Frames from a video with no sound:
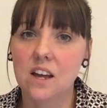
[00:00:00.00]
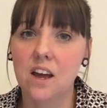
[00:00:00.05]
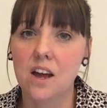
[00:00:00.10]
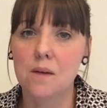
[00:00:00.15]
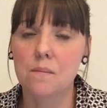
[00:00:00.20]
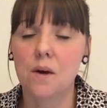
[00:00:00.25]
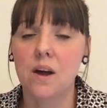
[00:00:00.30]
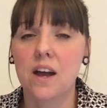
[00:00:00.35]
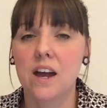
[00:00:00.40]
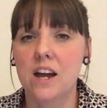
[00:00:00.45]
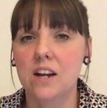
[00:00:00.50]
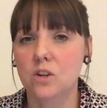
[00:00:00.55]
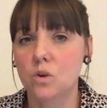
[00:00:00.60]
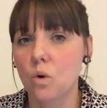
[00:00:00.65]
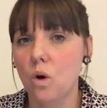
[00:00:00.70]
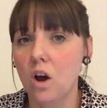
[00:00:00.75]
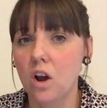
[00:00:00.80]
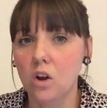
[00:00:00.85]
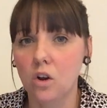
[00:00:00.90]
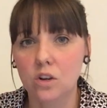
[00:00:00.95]
I had
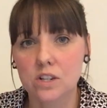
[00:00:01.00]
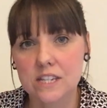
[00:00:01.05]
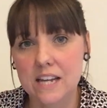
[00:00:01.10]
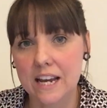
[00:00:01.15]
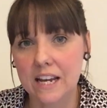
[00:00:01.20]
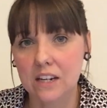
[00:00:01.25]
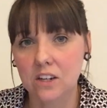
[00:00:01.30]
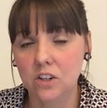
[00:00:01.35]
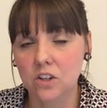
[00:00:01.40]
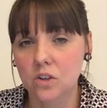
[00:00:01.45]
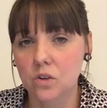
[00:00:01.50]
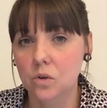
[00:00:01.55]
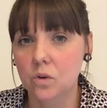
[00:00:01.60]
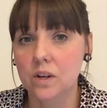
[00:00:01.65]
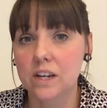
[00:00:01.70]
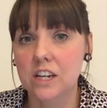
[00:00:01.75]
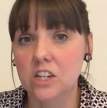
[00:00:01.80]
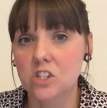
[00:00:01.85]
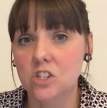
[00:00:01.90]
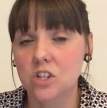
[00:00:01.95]
quite a lot of
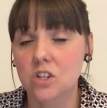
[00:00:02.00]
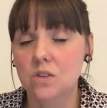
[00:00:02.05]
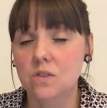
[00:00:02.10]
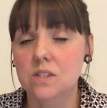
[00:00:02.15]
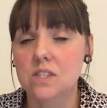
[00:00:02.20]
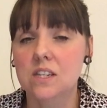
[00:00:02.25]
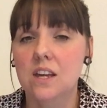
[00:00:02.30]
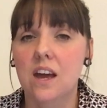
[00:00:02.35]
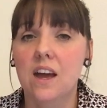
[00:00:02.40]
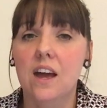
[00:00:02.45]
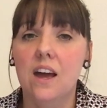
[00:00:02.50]
technical issues.